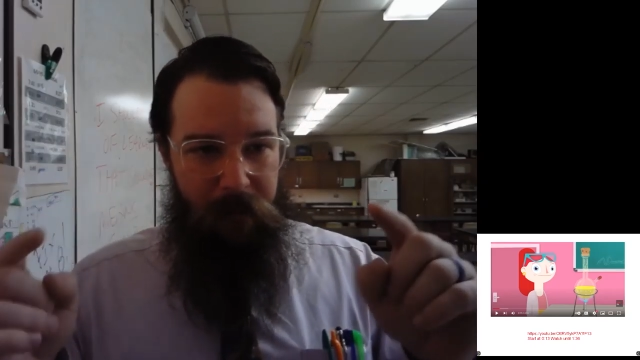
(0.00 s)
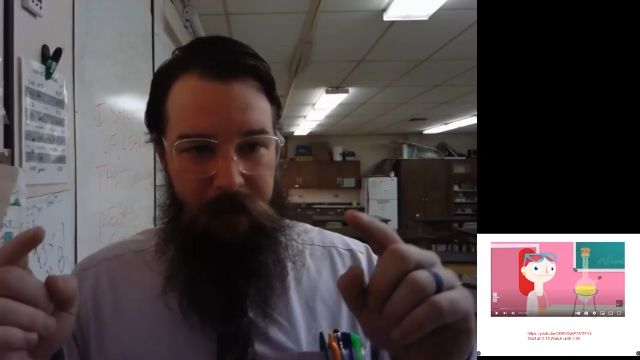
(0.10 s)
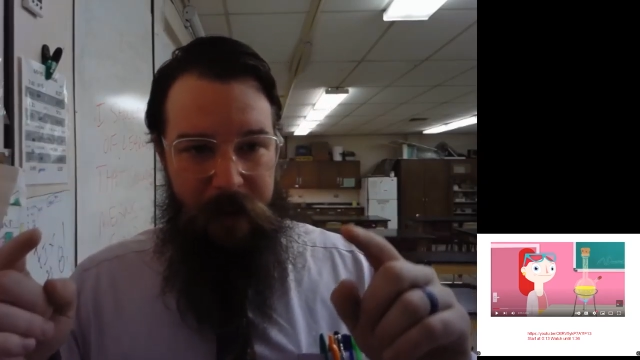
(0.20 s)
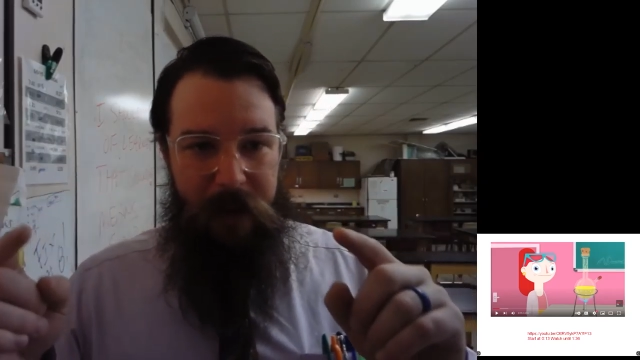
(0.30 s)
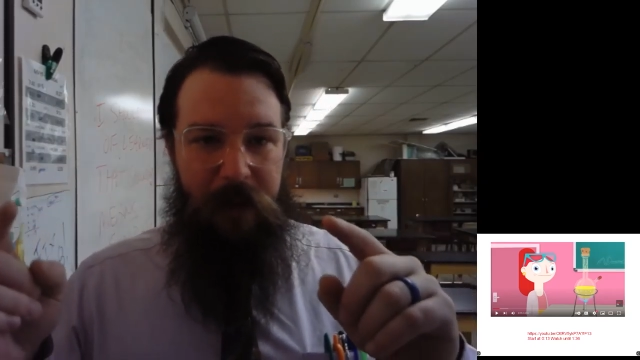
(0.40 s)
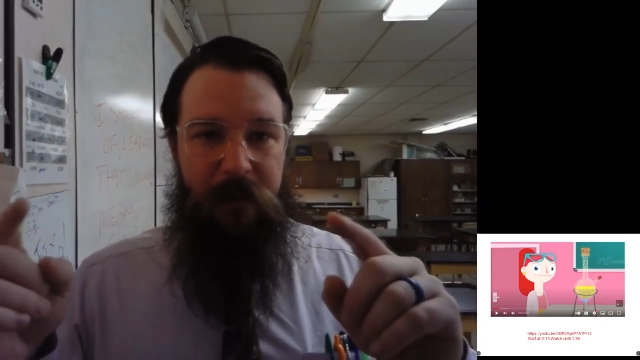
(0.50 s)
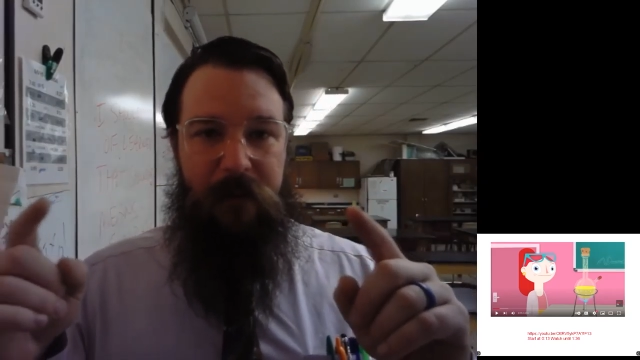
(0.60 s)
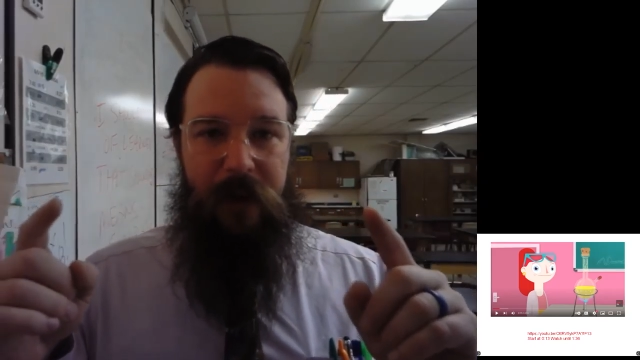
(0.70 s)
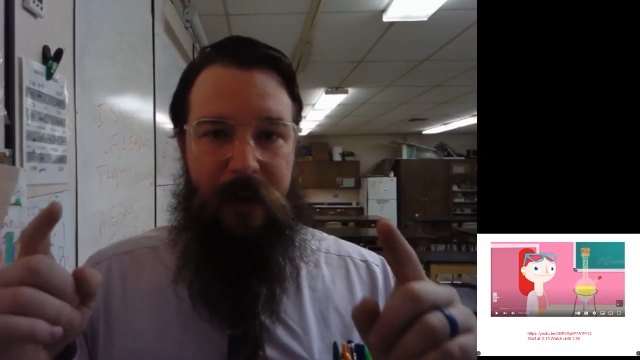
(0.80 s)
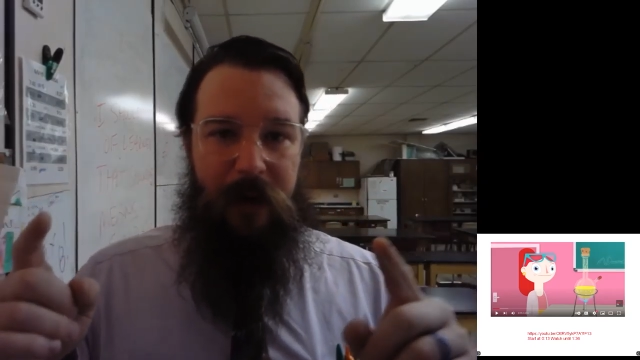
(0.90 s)
me
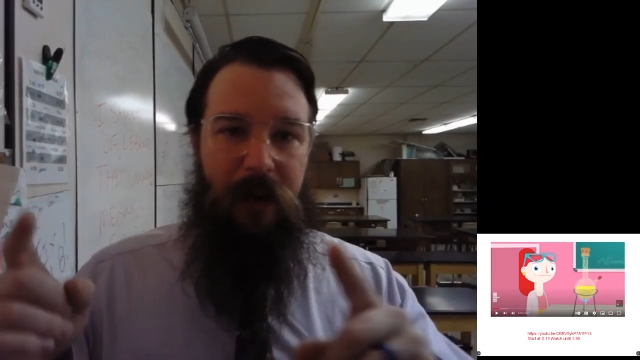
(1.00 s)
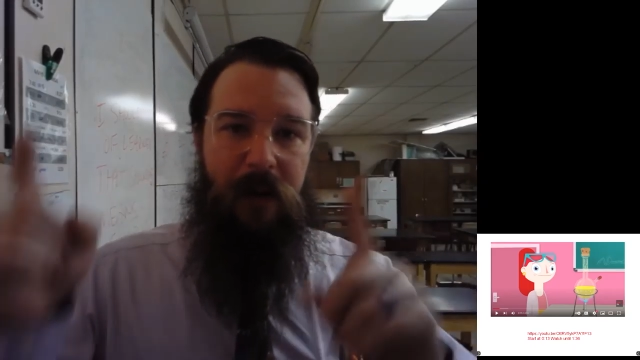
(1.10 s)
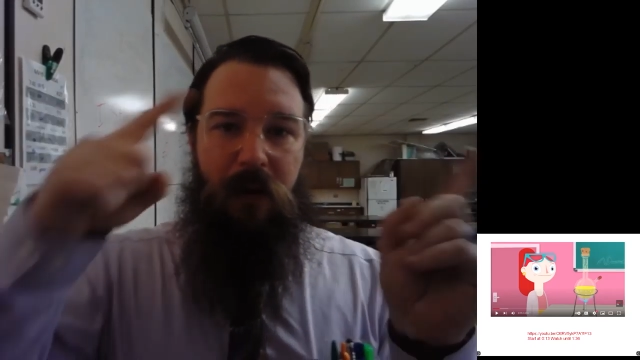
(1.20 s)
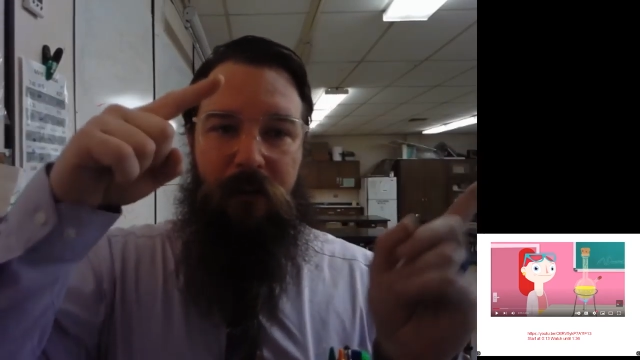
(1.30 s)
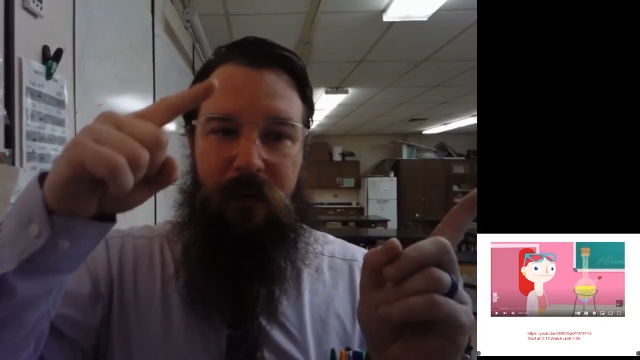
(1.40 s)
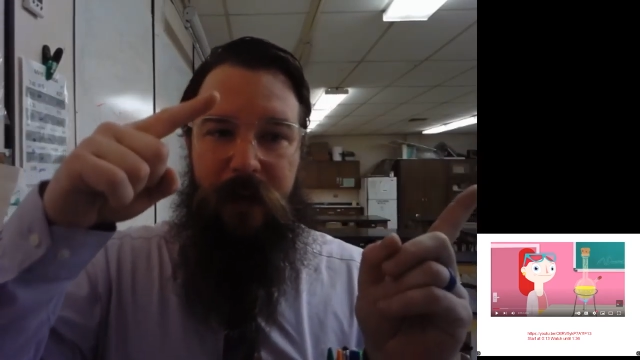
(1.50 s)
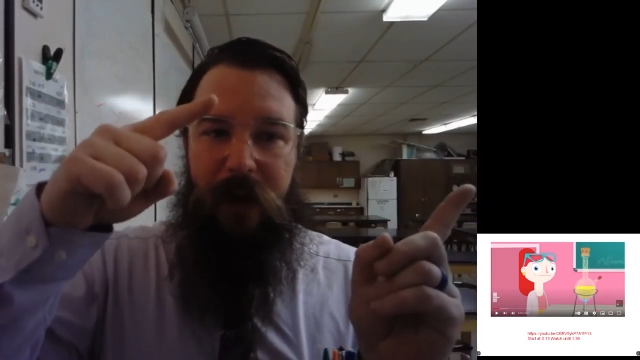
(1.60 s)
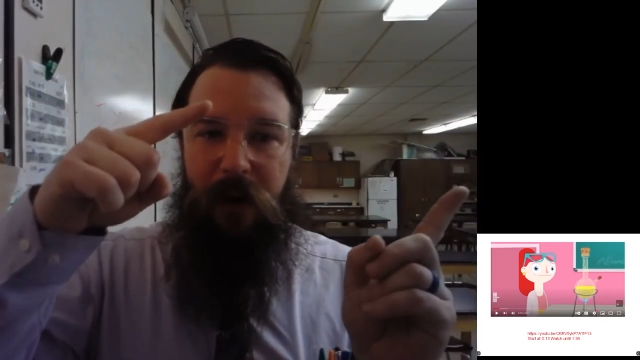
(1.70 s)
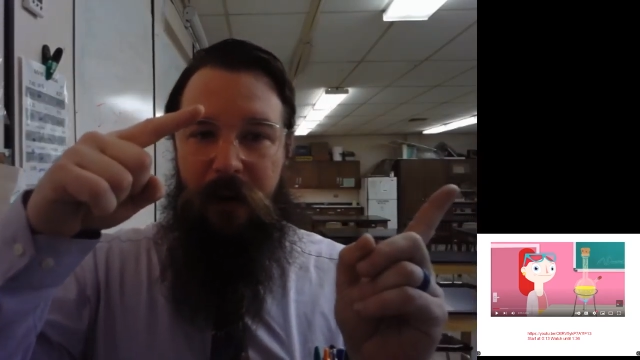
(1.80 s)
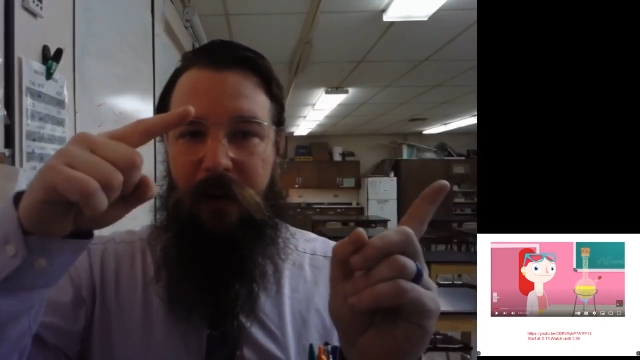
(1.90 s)
standing over
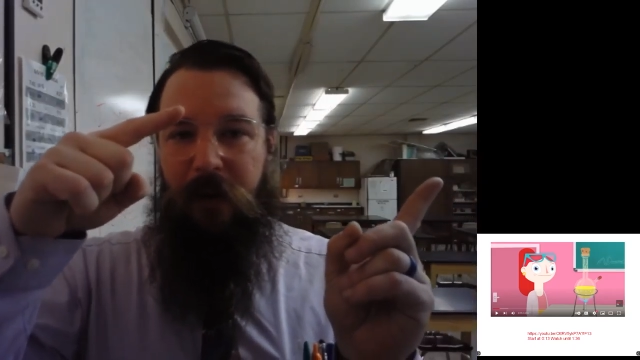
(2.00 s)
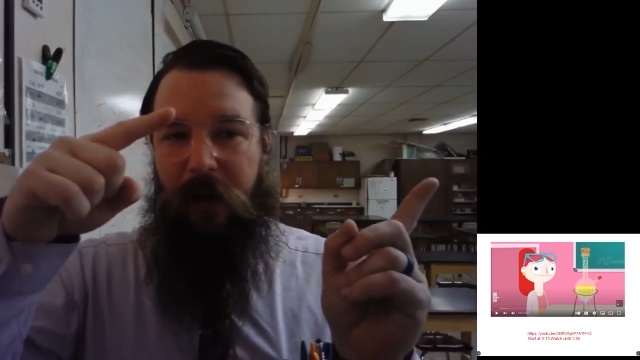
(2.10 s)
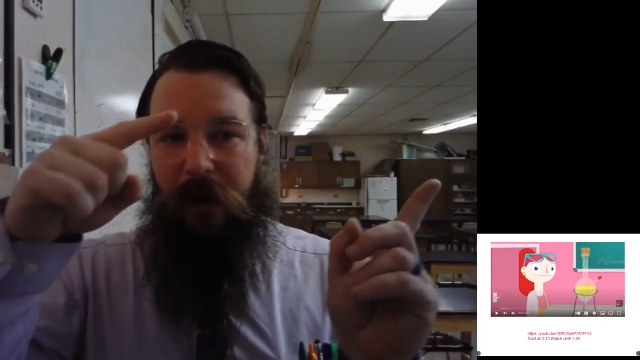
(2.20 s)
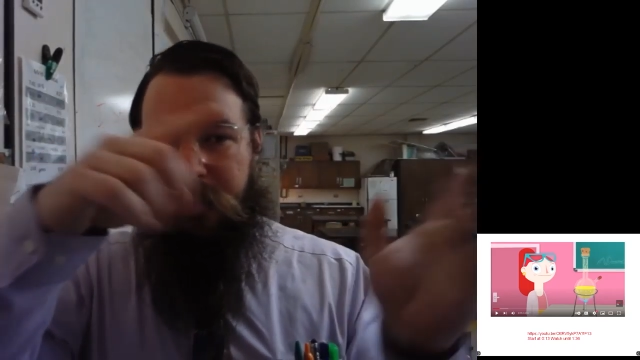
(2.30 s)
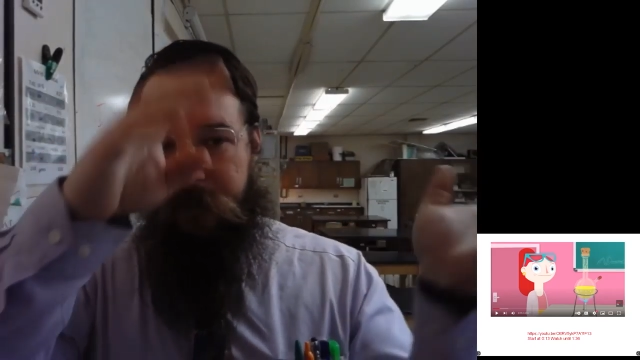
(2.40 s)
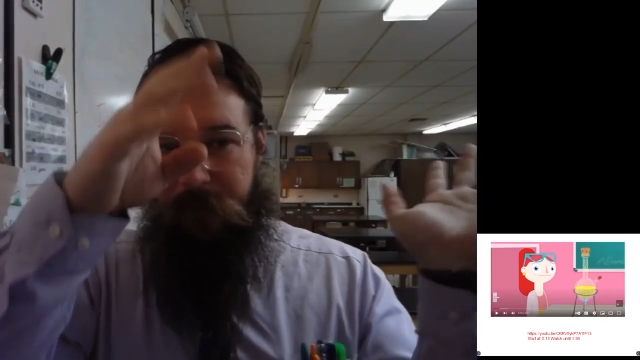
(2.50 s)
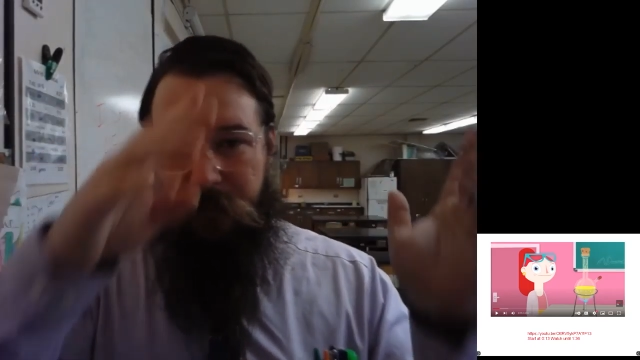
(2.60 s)
there uh,